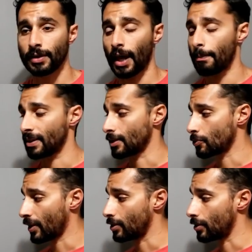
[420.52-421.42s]
on that, but that's
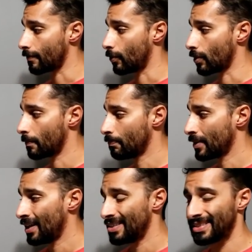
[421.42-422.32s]
what I look for.
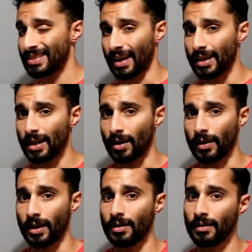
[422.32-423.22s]

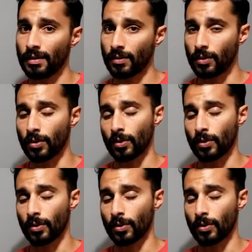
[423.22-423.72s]
Secondary or,